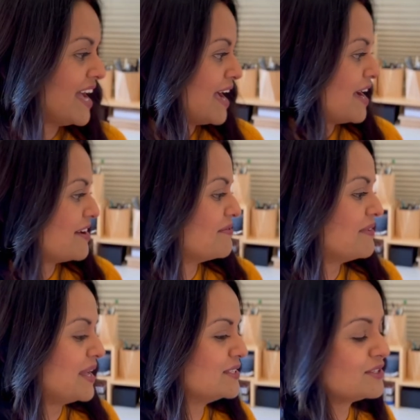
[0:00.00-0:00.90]

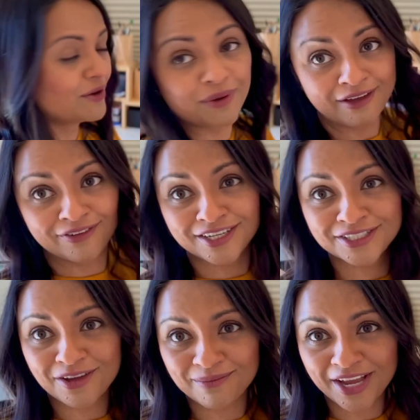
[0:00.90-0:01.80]
And so I
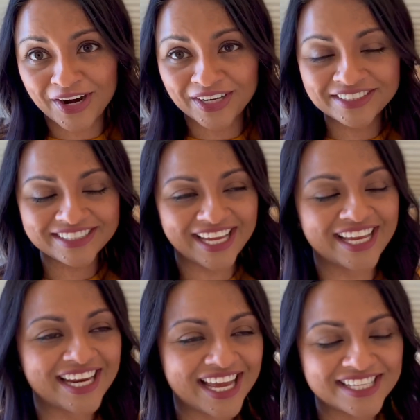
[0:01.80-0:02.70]
finished all my art
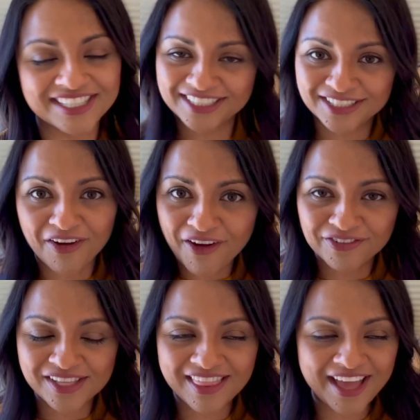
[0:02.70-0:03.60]
and I sent it
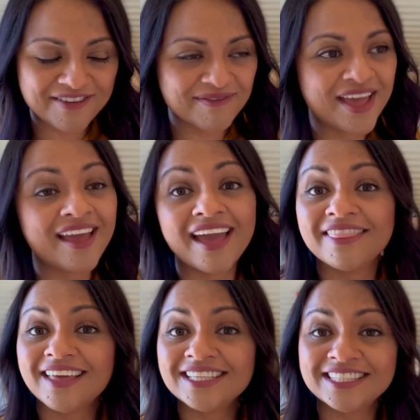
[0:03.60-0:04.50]
off to them
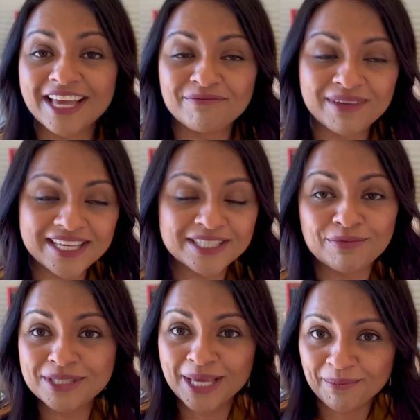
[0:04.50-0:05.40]
and they sent me some
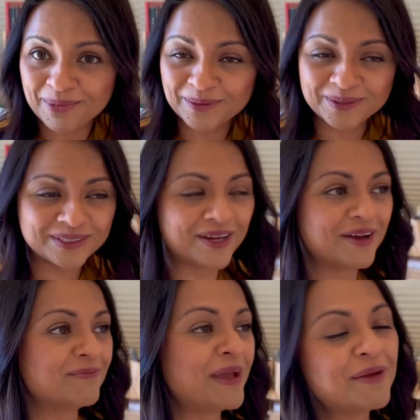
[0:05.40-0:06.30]
samples
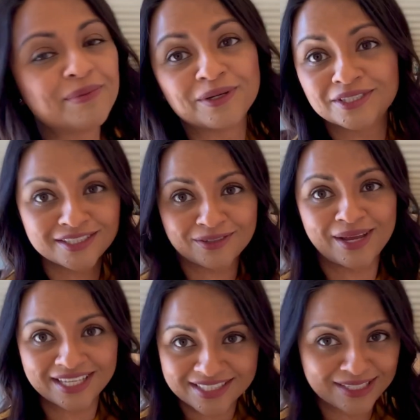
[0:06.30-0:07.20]
on paper just so I
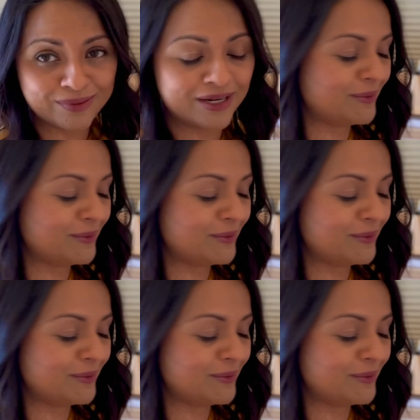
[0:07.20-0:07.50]
could see what it